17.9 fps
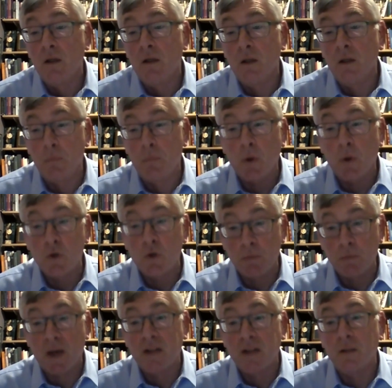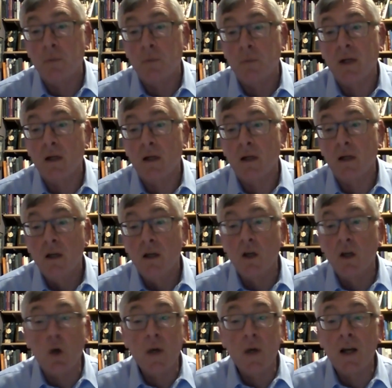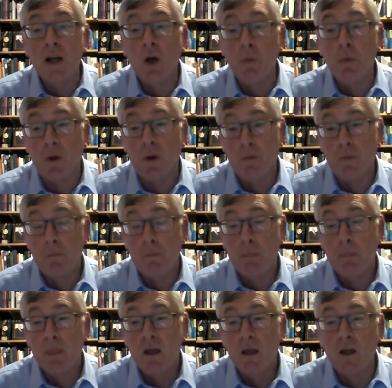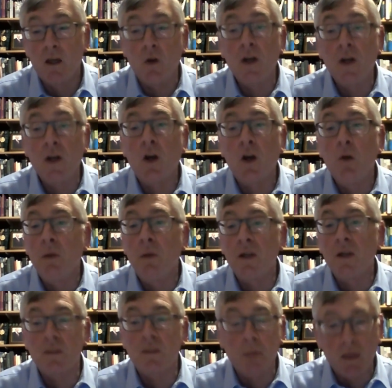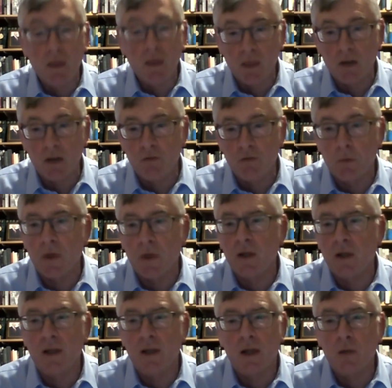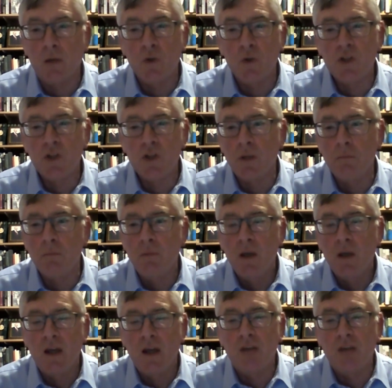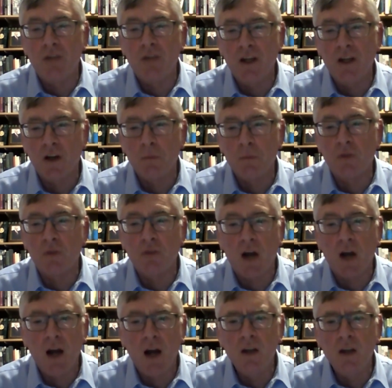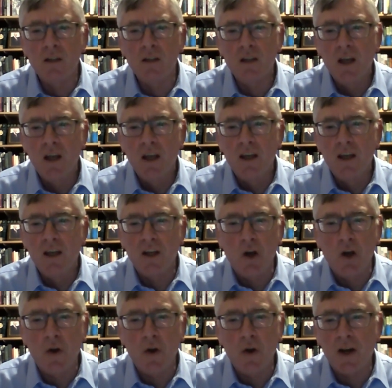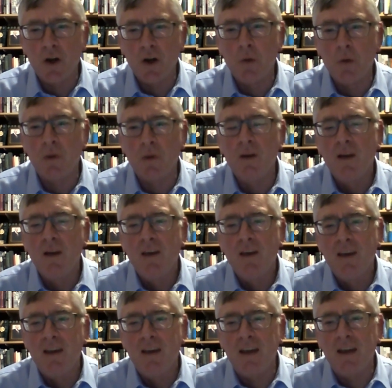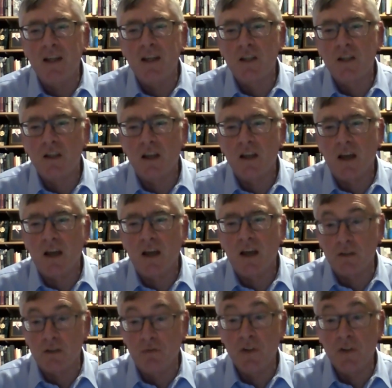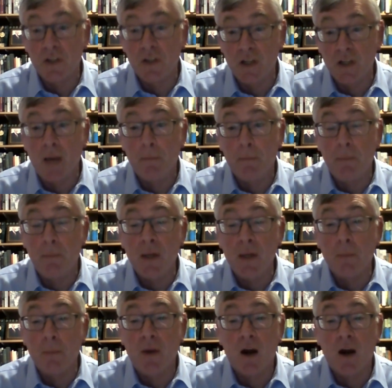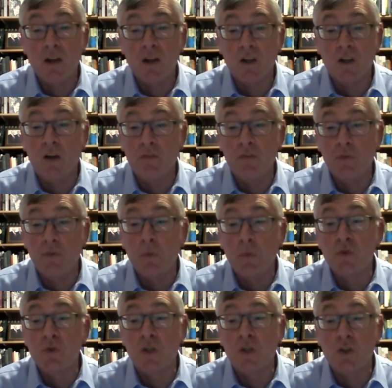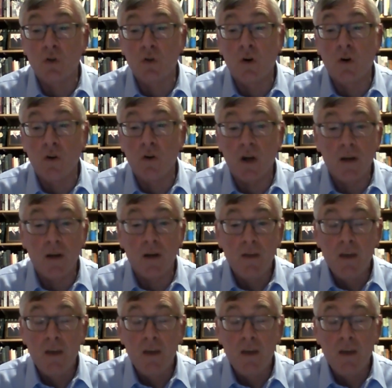the post-Brexit Britain. Going global. Going global is a big thing for Britain, and I wish them every luck. But for Ireland, going global is, as a first step, being part of the most extraordinary